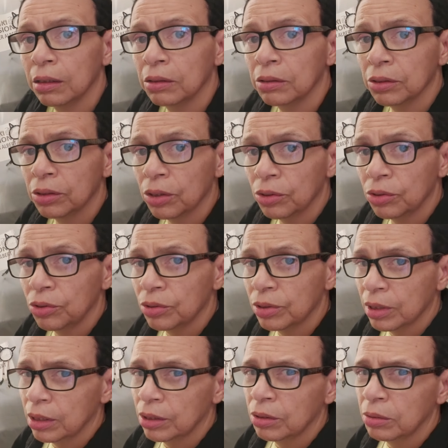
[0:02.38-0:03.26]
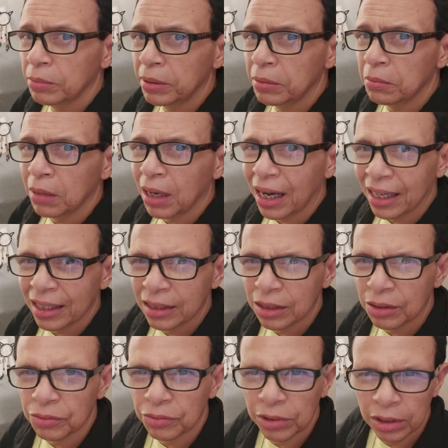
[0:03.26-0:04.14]
so you said you've been
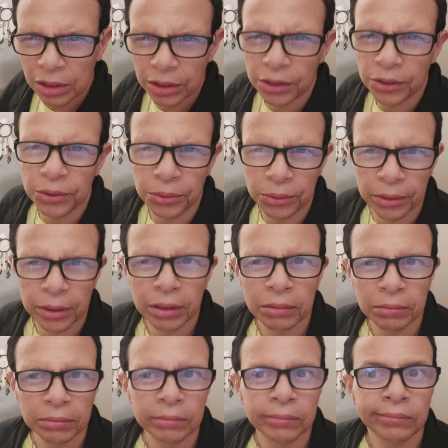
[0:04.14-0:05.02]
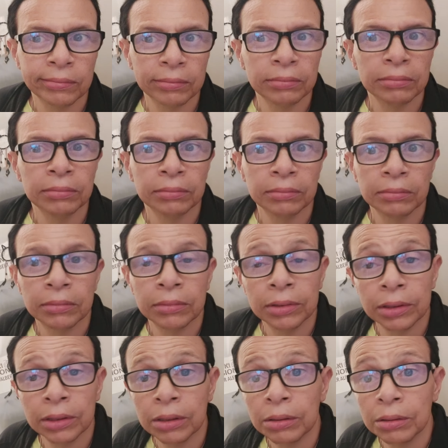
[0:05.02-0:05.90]
mocked and ridiculed.
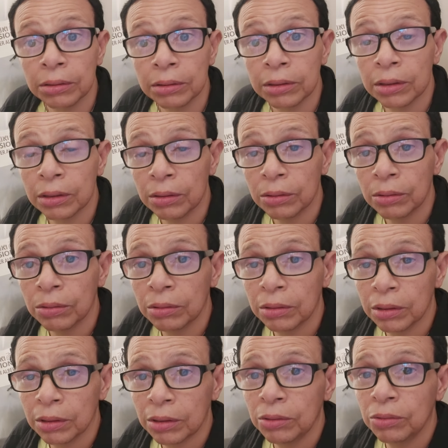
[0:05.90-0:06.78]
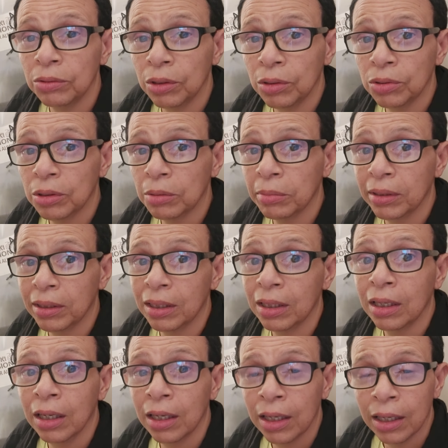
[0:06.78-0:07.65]
No, so you know
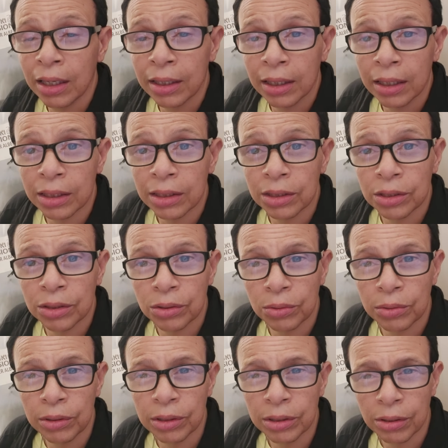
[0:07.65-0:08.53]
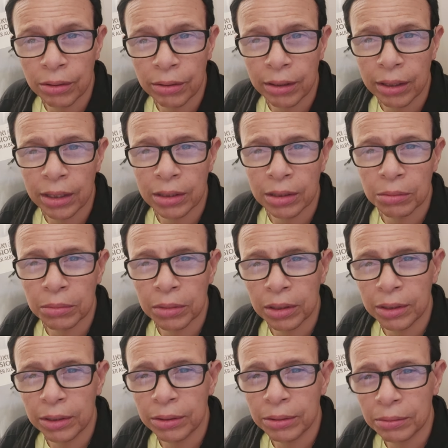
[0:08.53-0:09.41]
somebody that's doing sarcasm
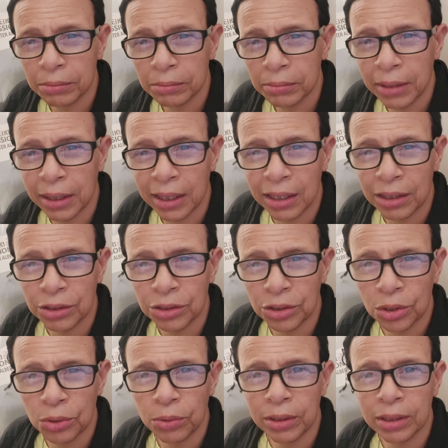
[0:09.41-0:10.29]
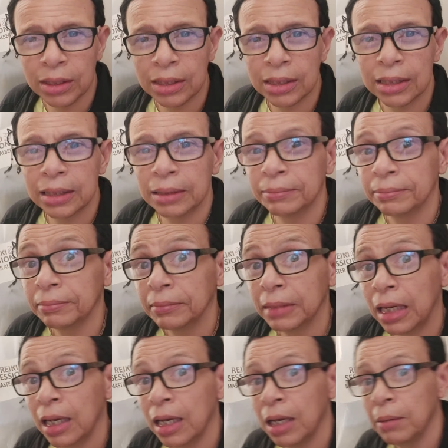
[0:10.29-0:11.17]
on you, making jokes
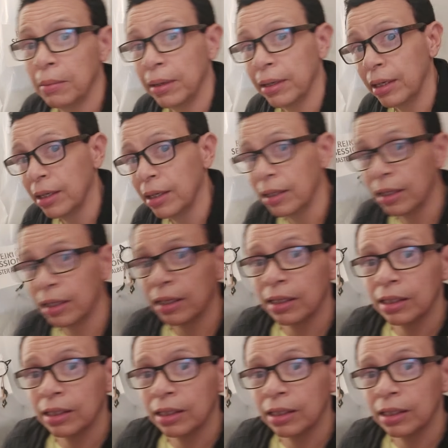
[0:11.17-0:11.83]
to